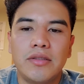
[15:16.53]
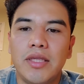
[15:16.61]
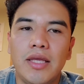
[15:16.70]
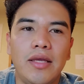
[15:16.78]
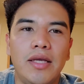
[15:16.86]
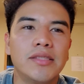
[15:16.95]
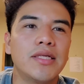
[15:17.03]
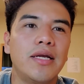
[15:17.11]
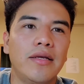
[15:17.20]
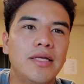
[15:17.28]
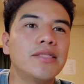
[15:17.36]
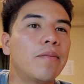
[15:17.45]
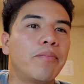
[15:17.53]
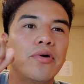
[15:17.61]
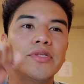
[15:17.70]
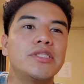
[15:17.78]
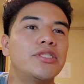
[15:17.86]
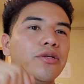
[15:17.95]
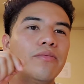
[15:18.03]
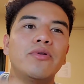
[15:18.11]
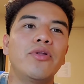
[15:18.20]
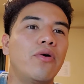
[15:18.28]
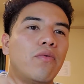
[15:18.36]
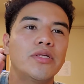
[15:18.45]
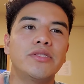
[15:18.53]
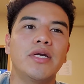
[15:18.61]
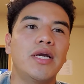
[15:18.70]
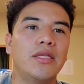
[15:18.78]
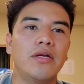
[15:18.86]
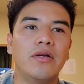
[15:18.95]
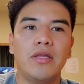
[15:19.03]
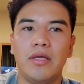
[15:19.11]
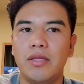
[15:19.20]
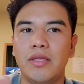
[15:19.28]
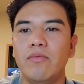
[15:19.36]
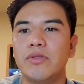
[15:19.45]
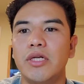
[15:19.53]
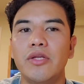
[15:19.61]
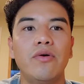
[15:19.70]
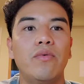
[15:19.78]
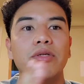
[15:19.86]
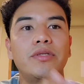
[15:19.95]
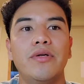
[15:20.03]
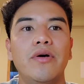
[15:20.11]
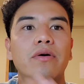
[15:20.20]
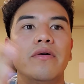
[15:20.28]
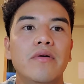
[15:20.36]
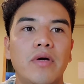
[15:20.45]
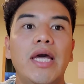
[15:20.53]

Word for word: this, it's like it's a process you will know once you get there they, they will tell you where to go